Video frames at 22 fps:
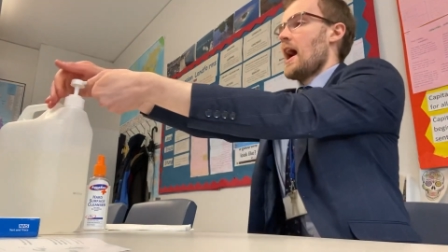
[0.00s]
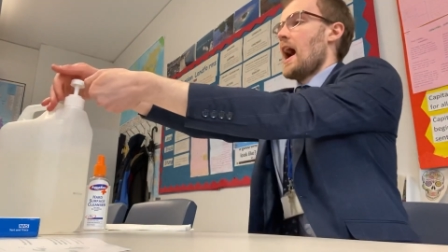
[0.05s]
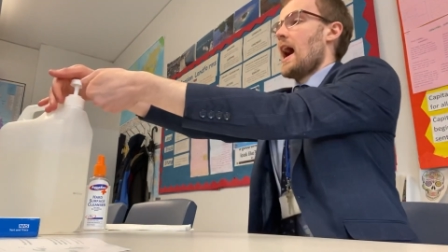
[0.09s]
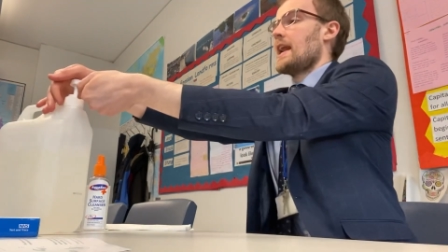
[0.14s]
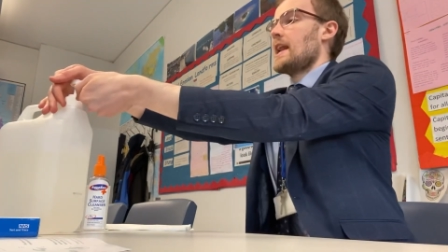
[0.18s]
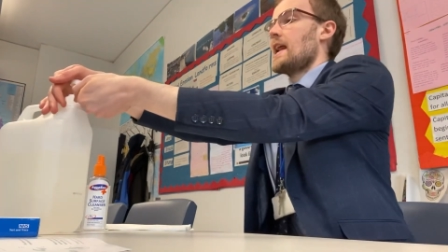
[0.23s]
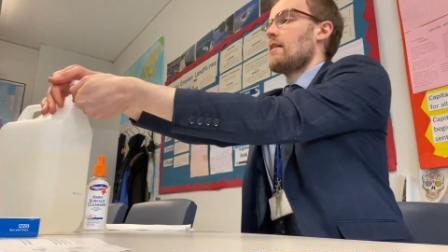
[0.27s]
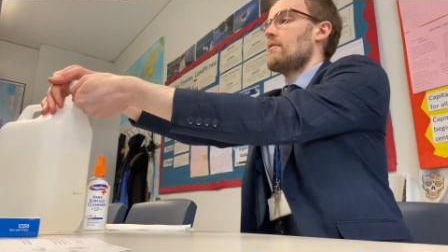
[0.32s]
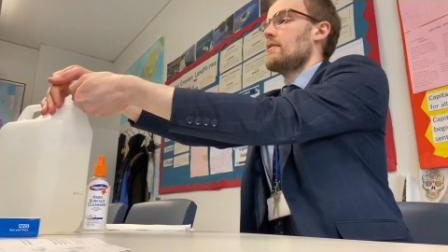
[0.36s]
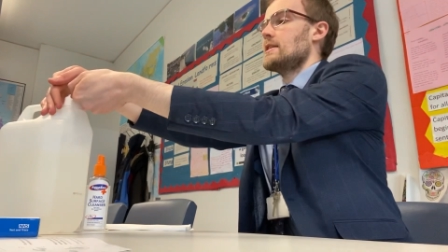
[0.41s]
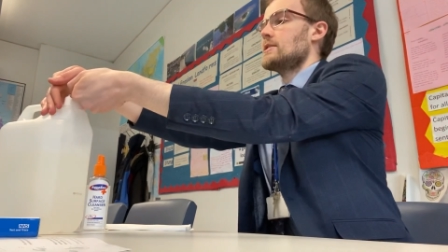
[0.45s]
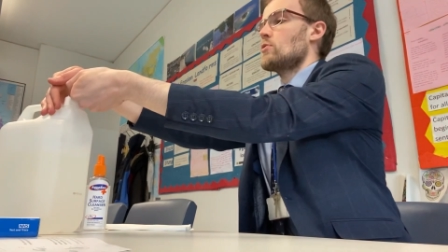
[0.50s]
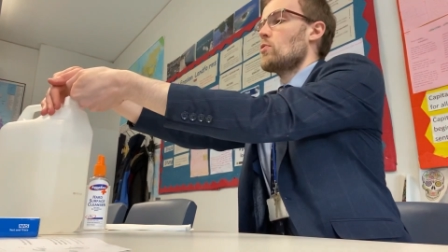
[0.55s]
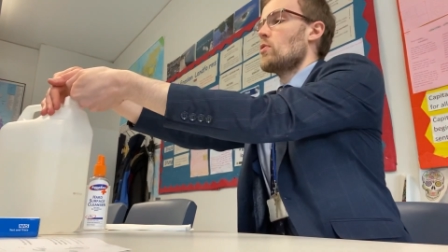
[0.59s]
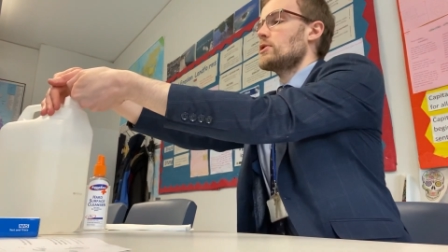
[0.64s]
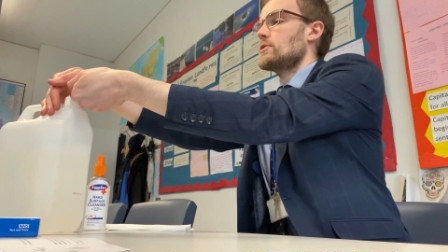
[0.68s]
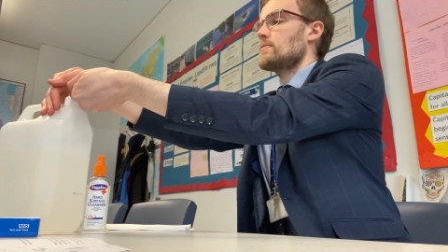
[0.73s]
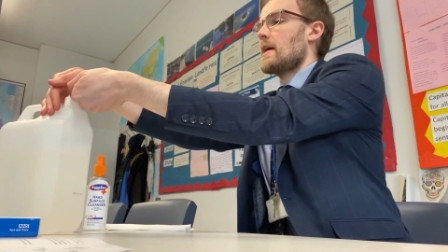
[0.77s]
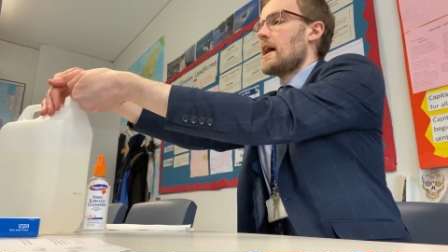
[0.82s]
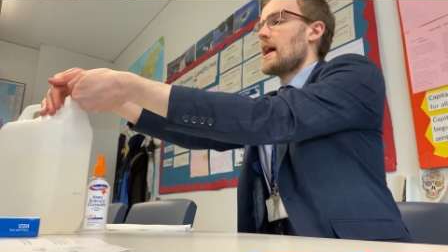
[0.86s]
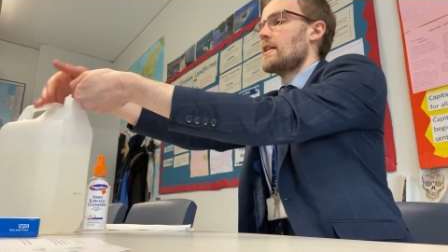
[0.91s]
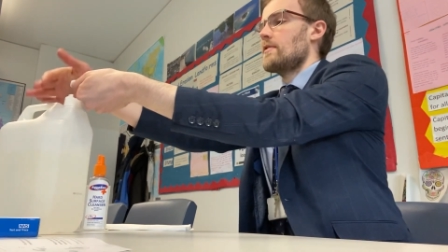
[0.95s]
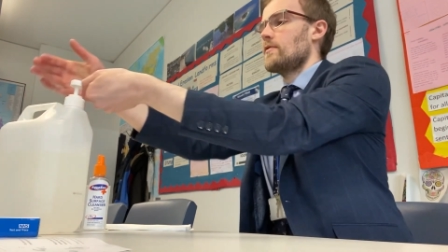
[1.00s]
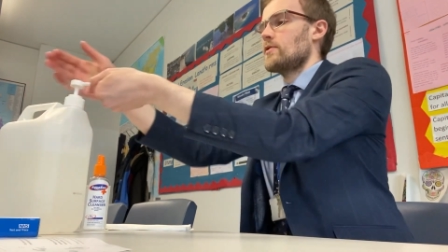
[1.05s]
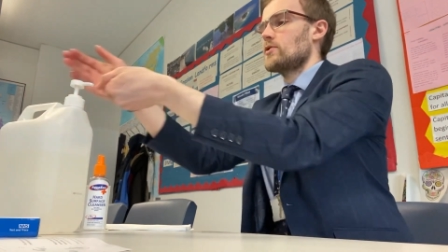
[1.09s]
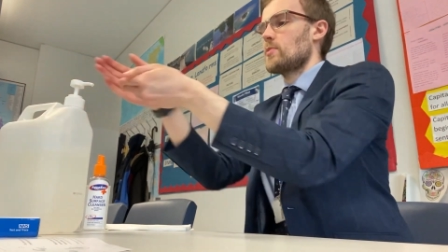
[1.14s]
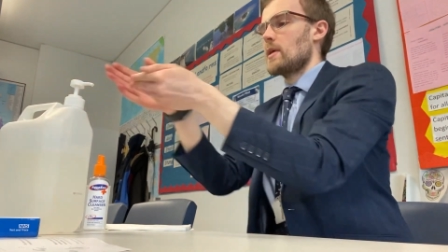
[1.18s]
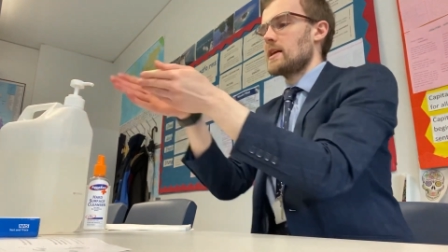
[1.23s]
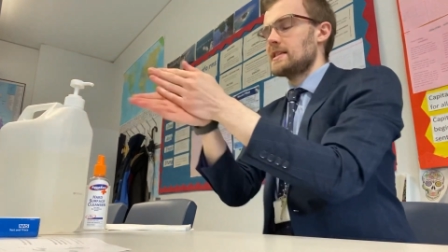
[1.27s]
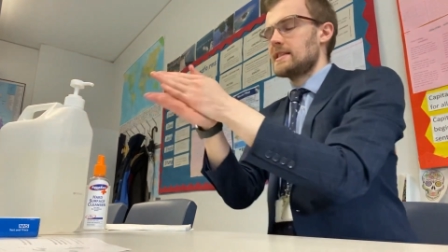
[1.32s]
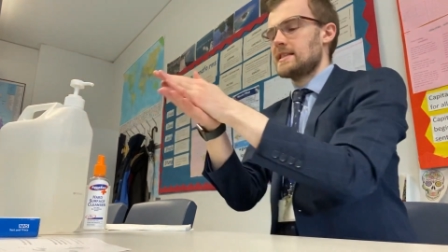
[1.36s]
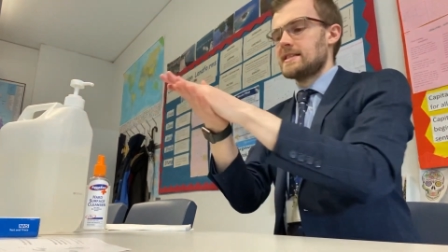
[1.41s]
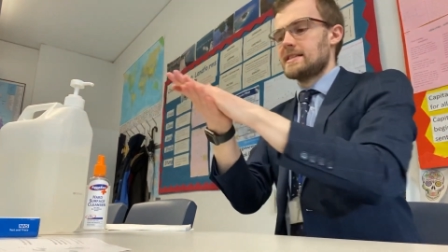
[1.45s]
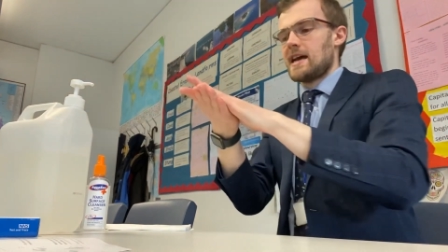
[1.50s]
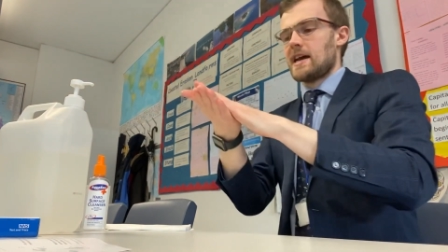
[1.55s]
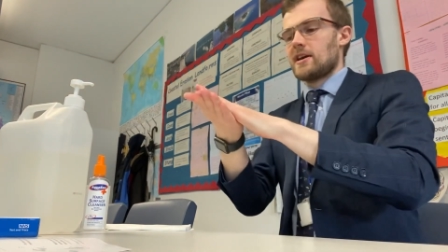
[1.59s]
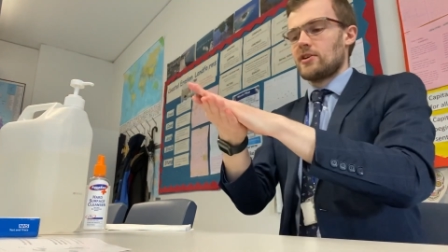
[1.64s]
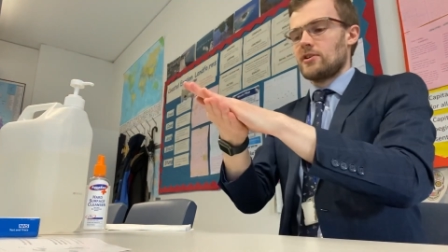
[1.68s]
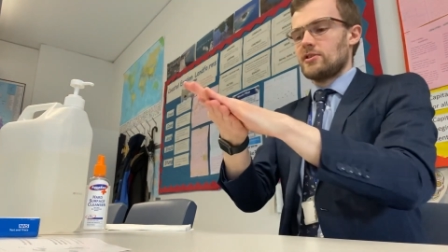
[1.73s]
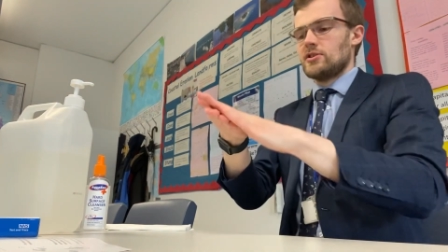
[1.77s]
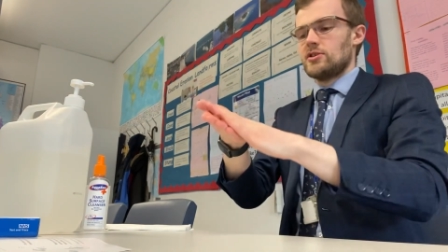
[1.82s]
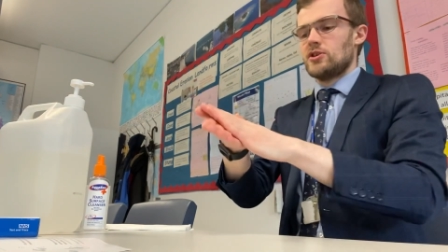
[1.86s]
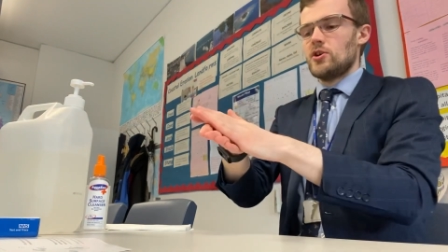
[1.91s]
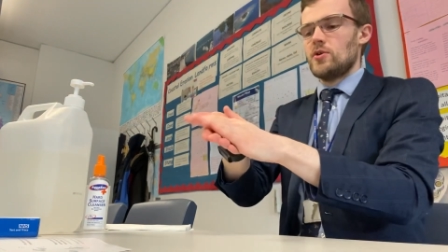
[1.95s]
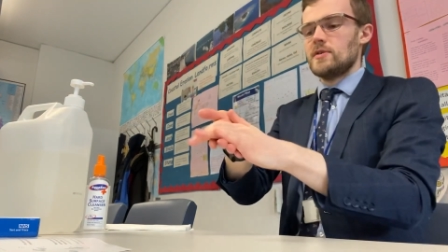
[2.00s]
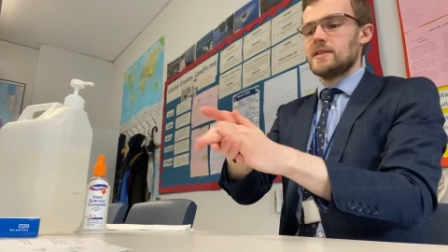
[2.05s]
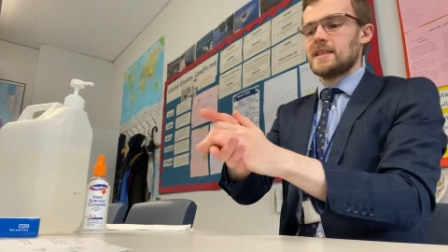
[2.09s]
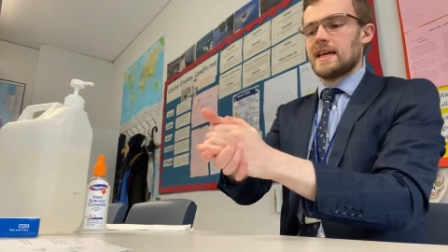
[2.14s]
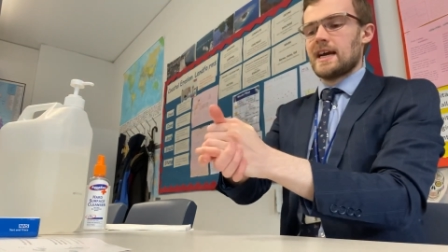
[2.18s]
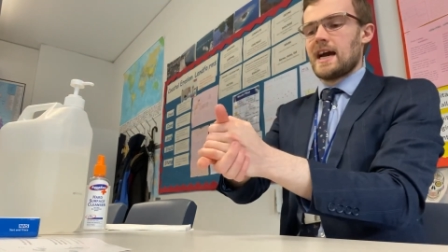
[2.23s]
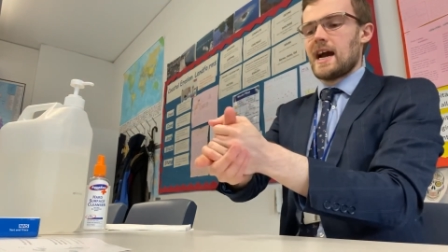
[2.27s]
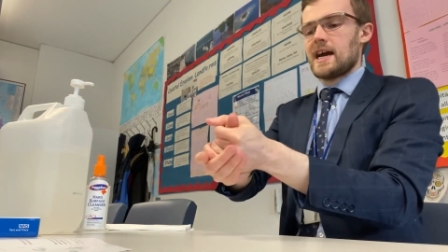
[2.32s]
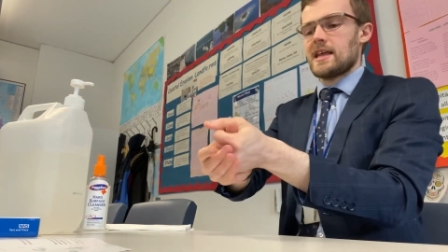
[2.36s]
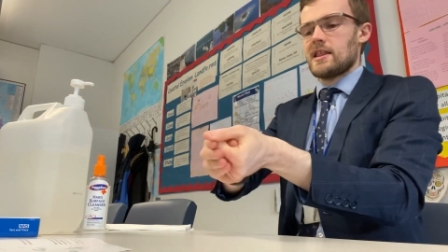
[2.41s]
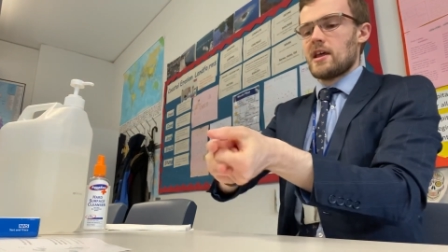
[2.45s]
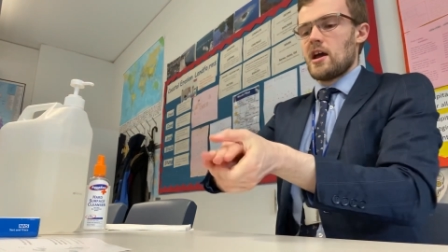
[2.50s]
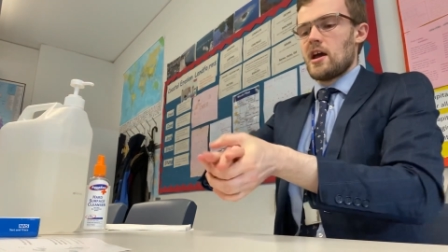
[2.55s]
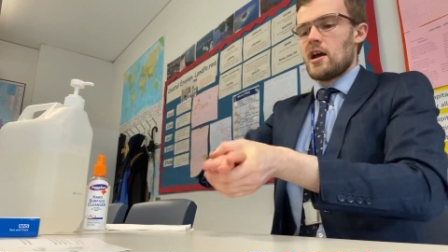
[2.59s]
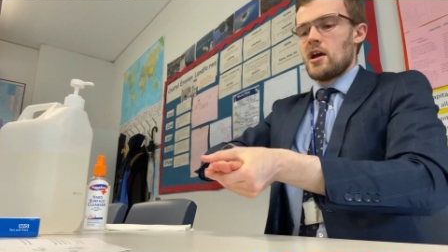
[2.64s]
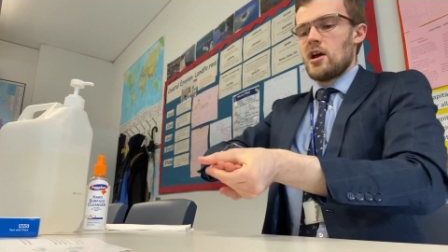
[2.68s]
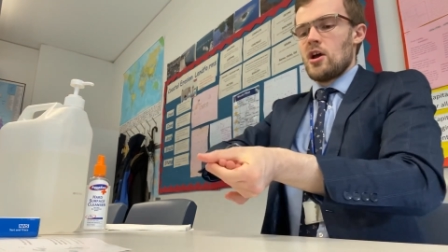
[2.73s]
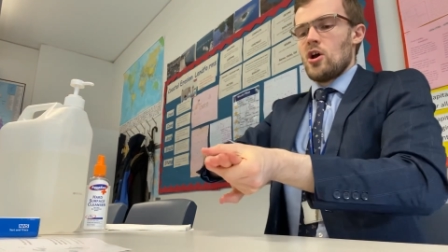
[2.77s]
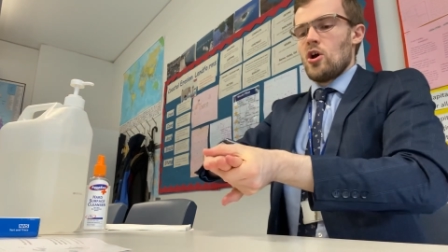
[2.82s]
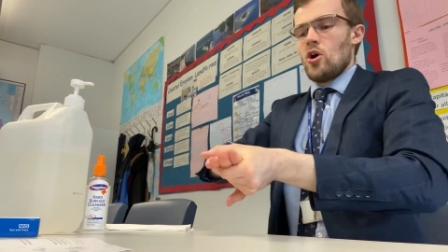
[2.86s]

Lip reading: I now need to wash my hands for 20 seconds using either